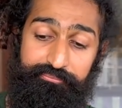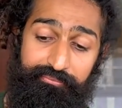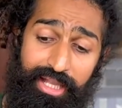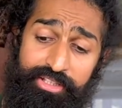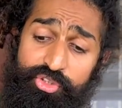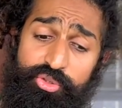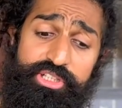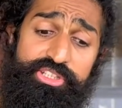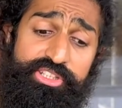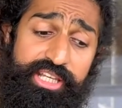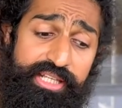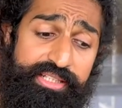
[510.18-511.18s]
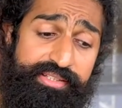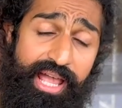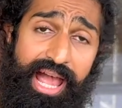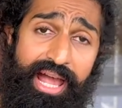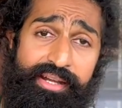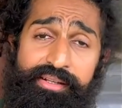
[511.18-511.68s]
And so these kings
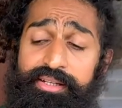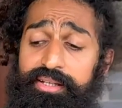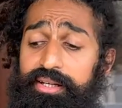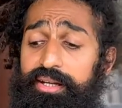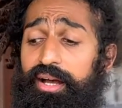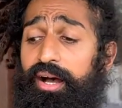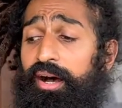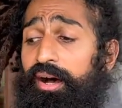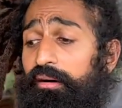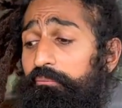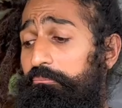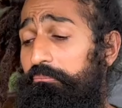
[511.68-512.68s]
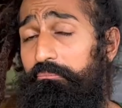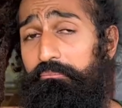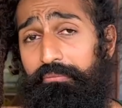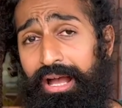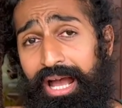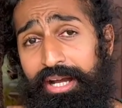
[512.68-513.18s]
uh,
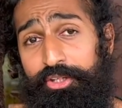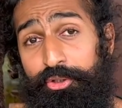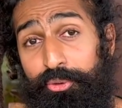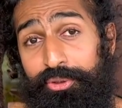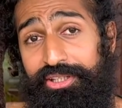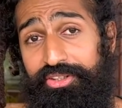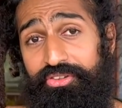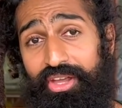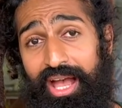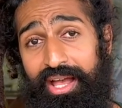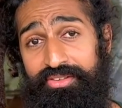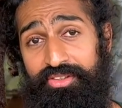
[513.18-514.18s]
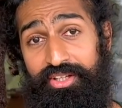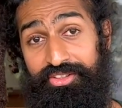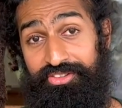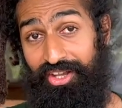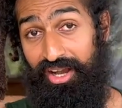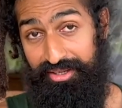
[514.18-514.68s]
had yogis as
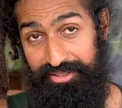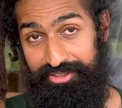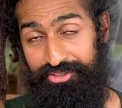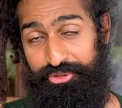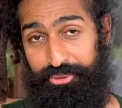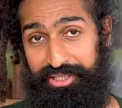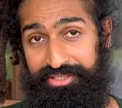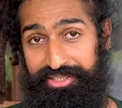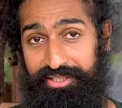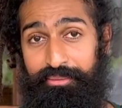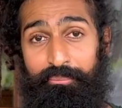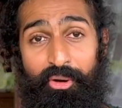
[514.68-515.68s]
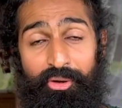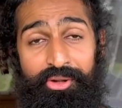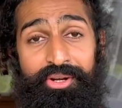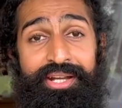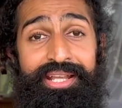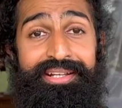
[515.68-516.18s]
consultants, you can say, the
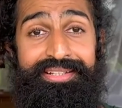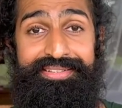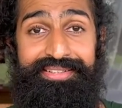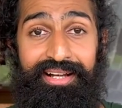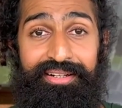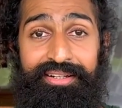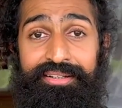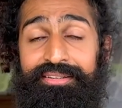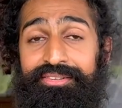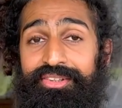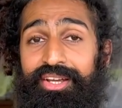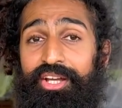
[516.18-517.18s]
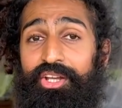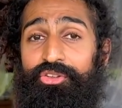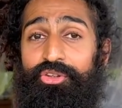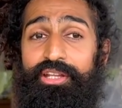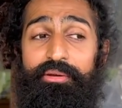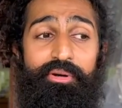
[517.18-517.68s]
modern day consultants.
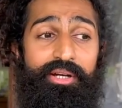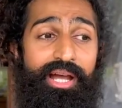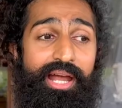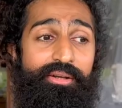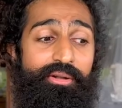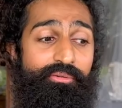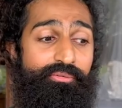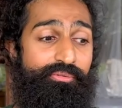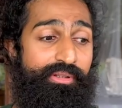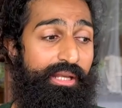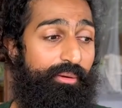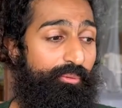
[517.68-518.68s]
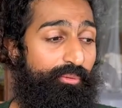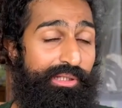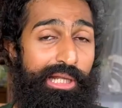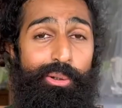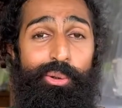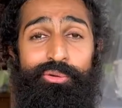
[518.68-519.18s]
So they were kind of, they
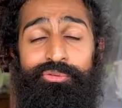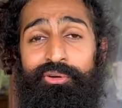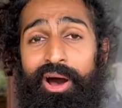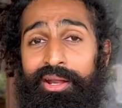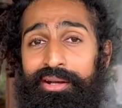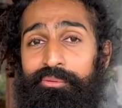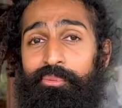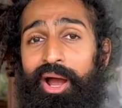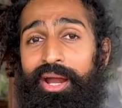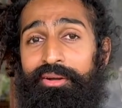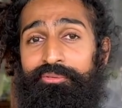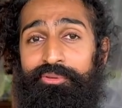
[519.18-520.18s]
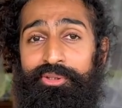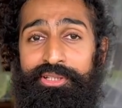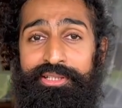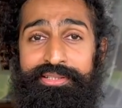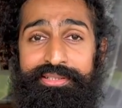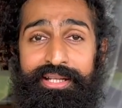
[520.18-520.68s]
looked far and wide for
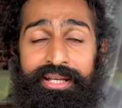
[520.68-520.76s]
these